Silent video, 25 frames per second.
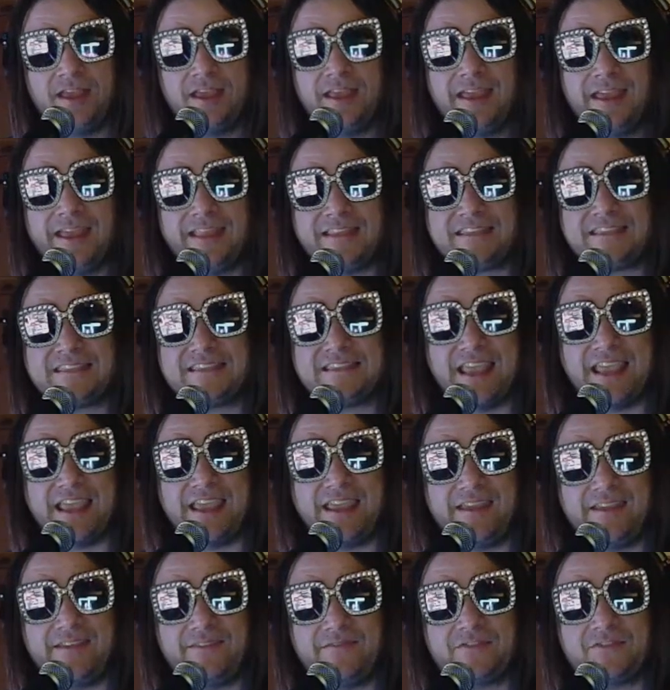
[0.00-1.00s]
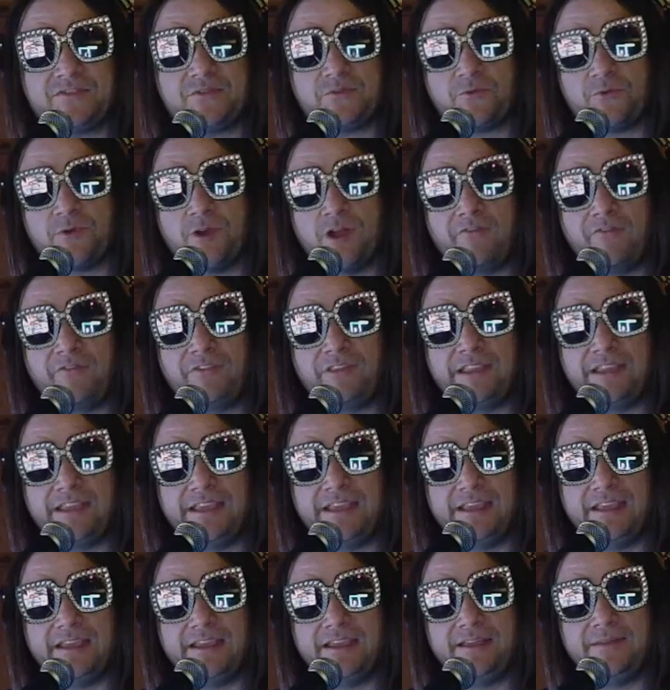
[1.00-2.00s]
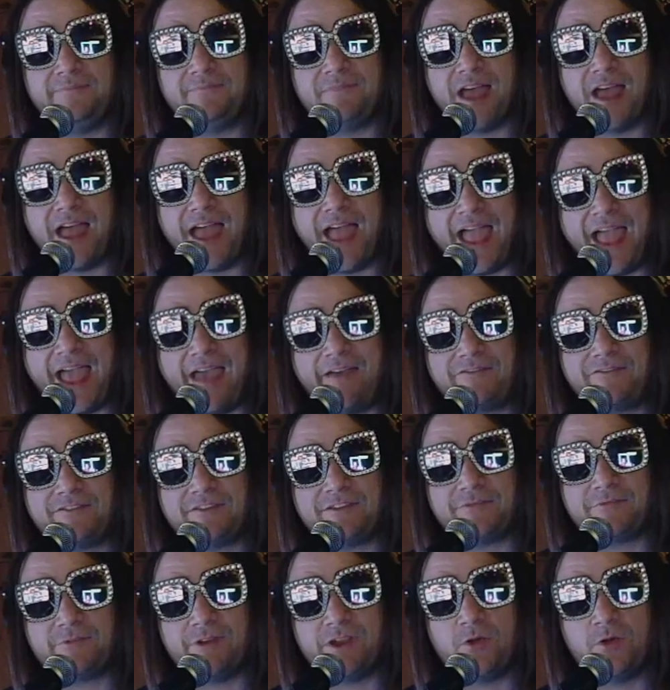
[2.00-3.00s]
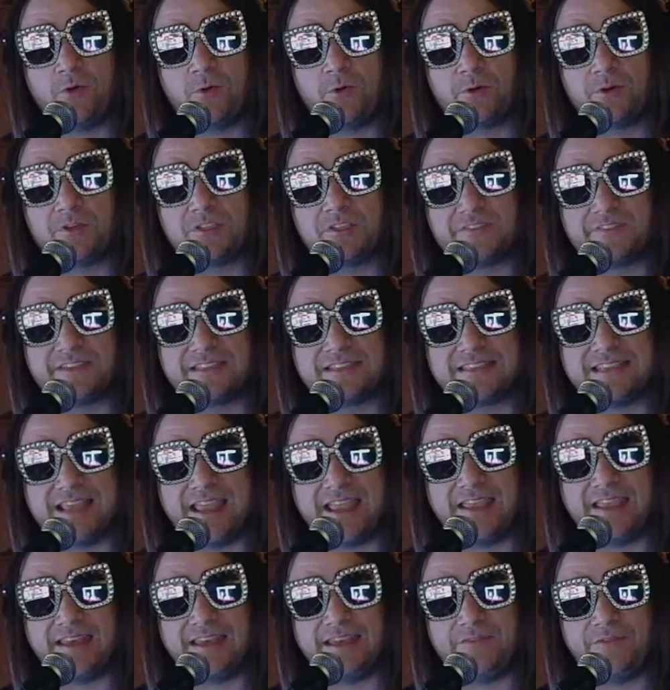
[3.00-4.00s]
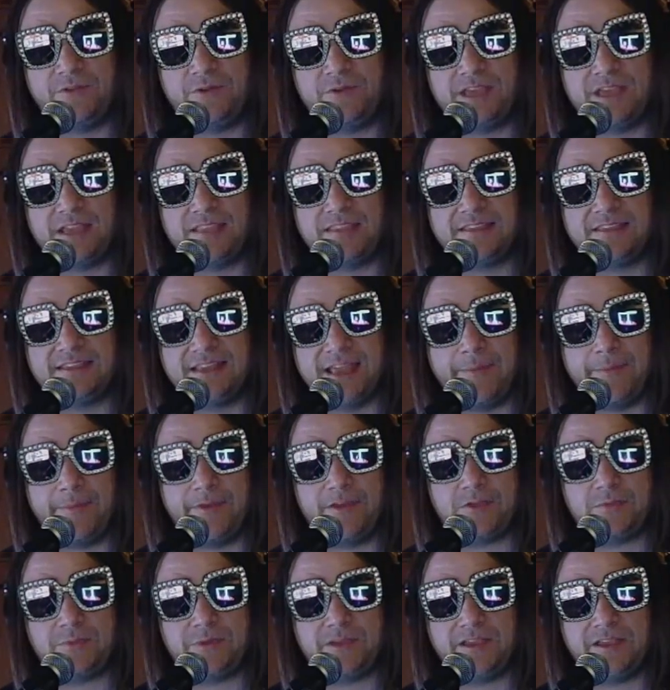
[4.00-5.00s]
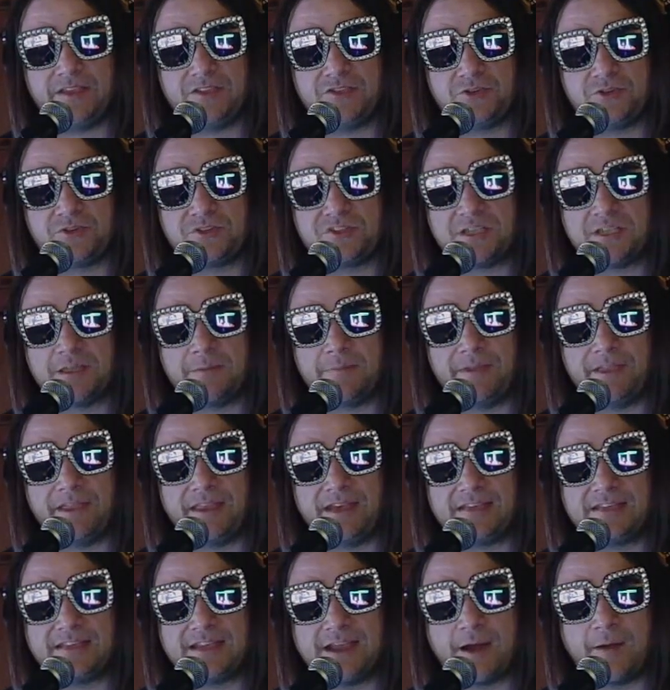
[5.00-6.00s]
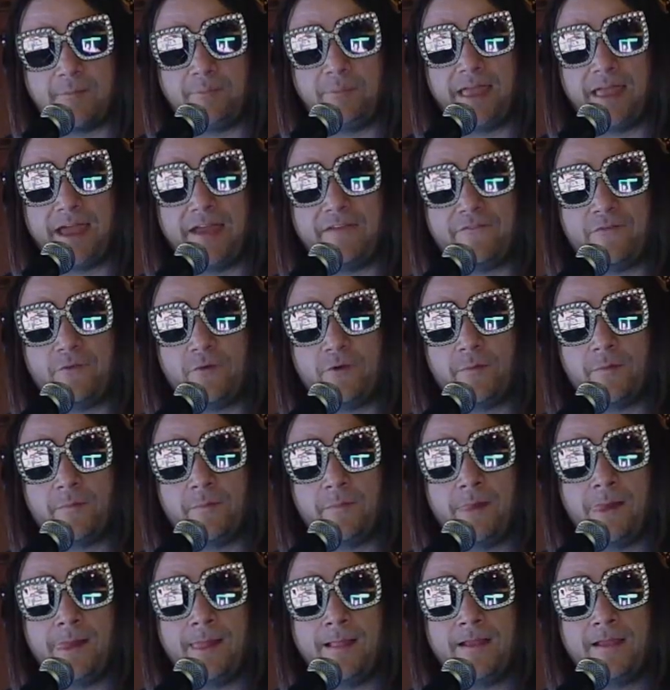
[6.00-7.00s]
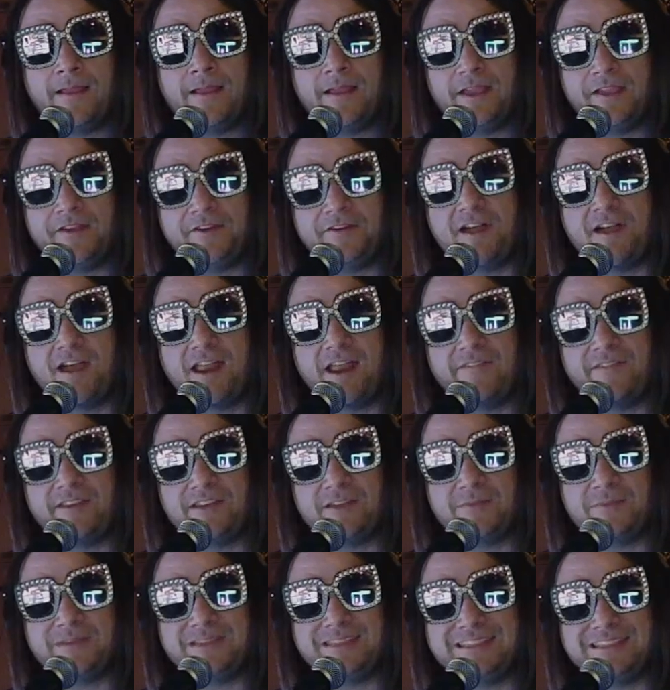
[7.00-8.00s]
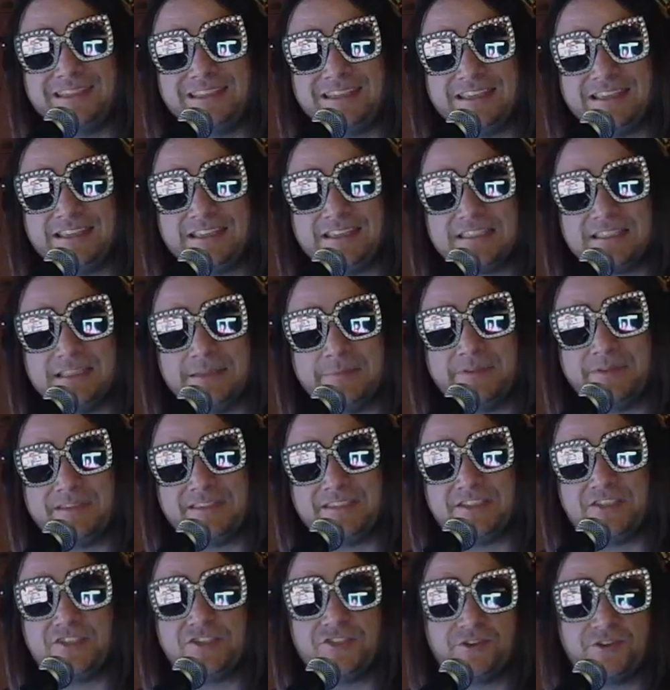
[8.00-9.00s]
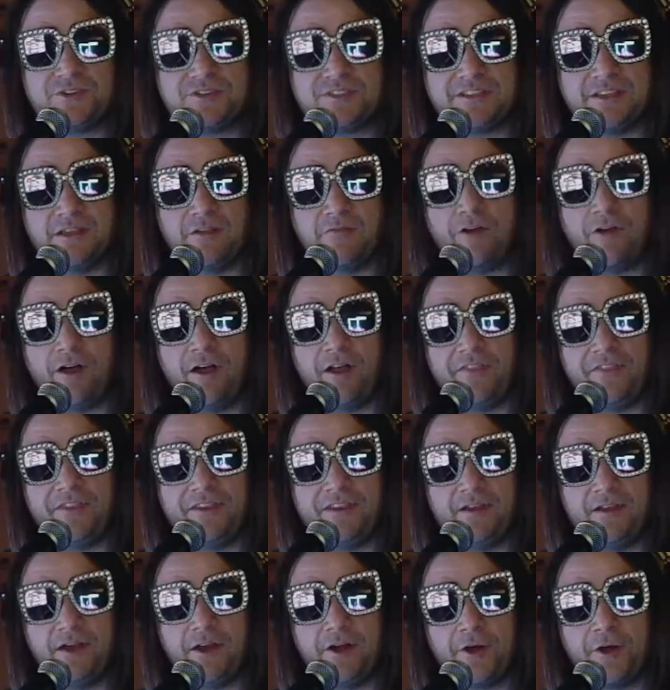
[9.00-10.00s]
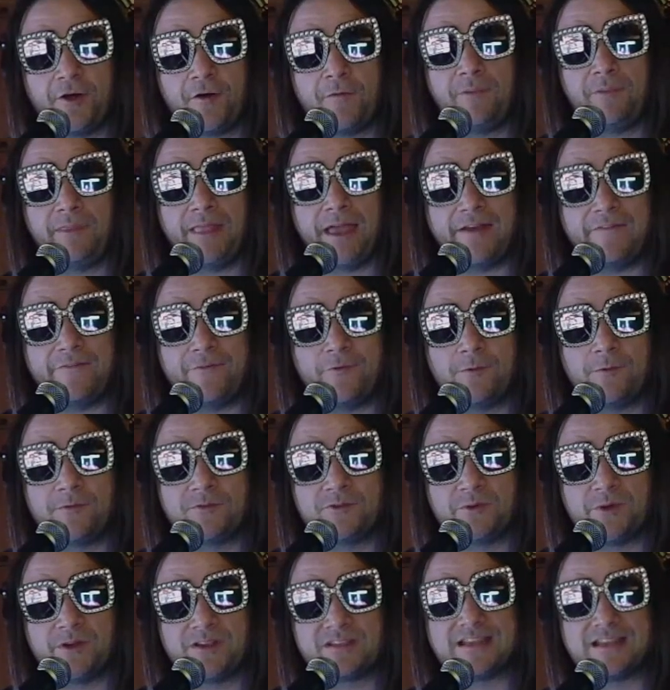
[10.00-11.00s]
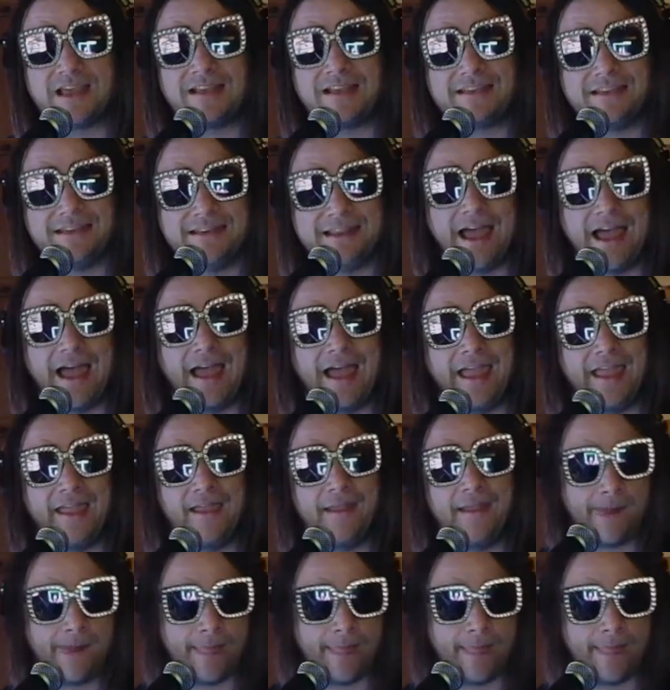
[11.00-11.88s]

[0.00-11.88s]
It saves roughly a half to 3/4 of a second if you take the damage, because you're skipping an entire platform and you're not having to meticulously position yourself on her platform to where as not to die.